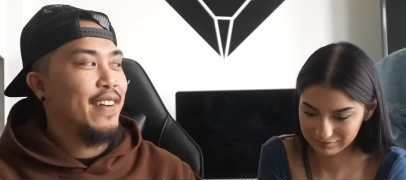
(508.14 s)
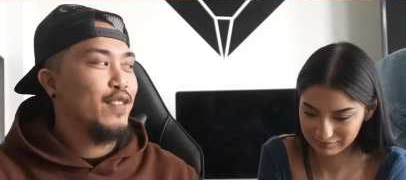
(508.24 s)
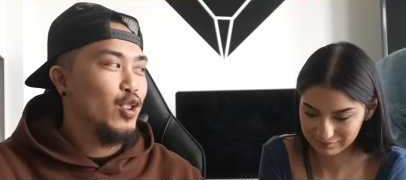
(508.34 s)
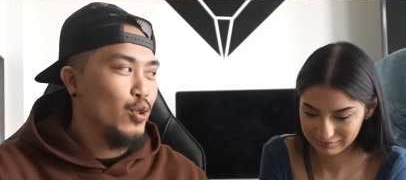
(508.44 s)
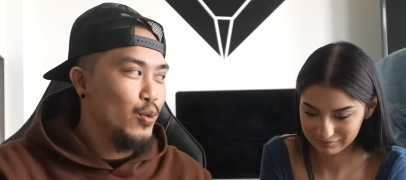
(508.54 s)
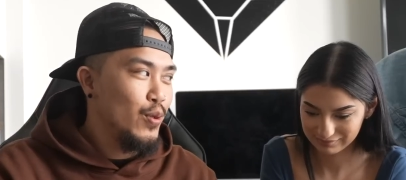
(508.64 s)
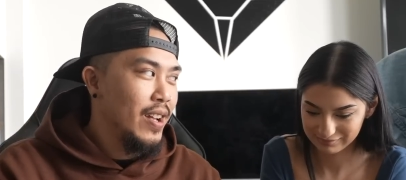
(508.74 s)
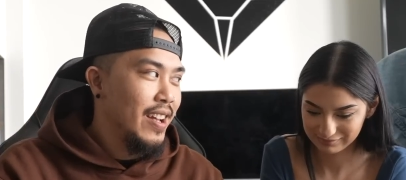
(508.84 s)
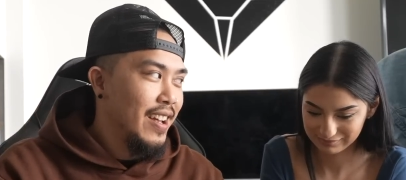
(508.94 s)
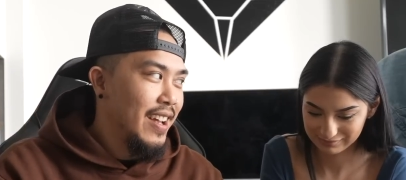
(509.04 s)
Speaker 1: Have you
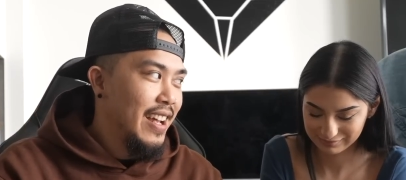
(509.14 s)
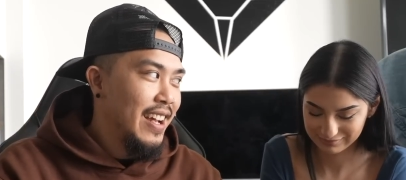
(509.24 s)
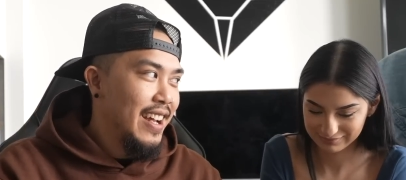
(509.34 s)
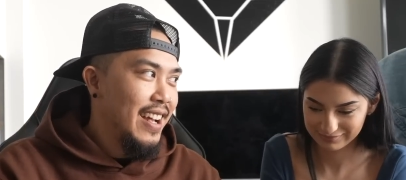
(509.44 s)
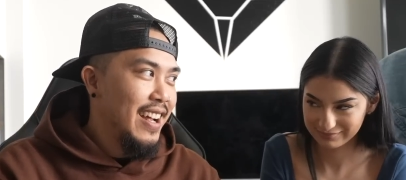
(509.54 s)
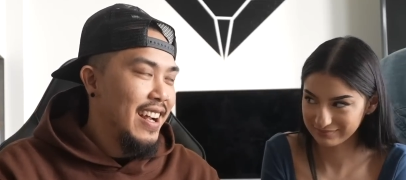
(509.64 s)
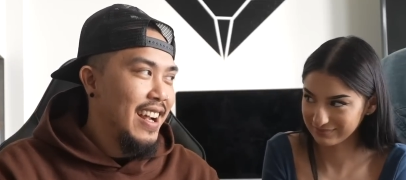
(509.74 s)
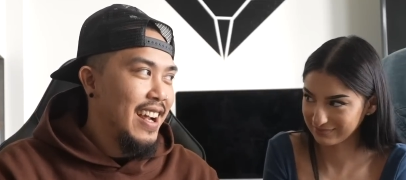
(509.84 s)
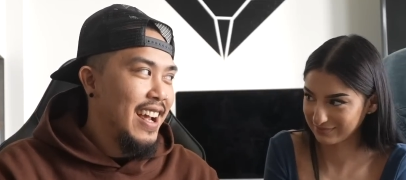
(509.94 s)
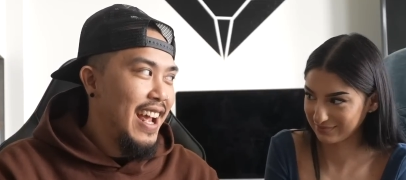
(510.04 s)

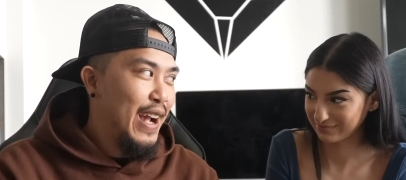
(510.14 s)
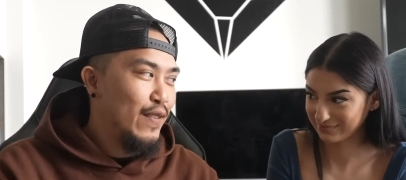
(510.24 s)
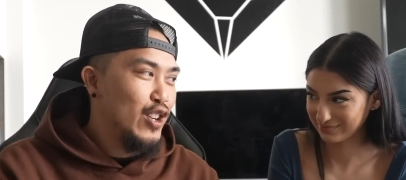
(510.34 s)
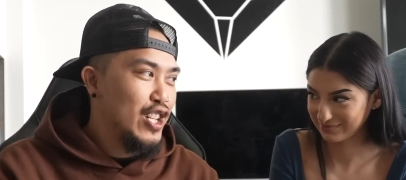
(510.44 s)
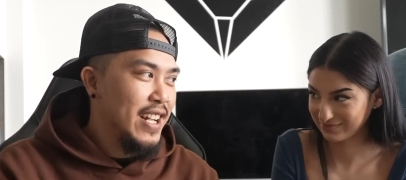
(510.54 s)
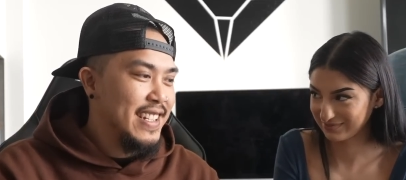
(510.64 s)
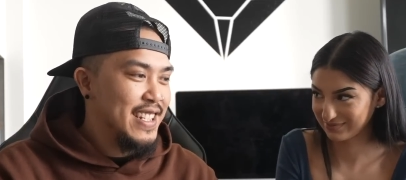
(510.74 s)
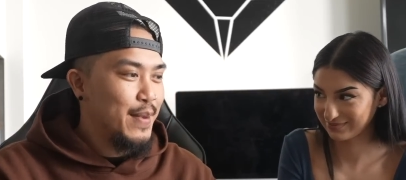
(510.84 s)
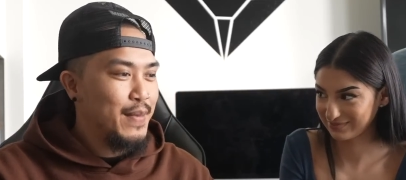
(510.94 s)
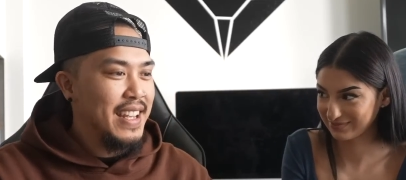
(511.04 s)
ever done
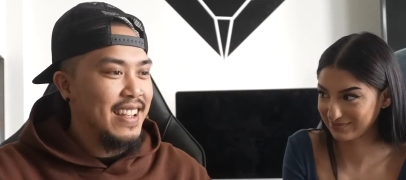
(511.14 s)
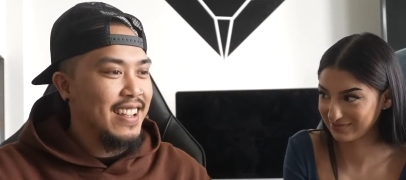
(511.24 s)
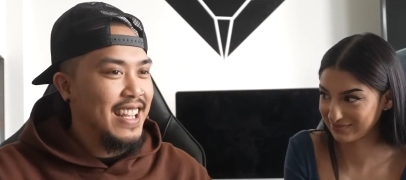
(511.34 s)
something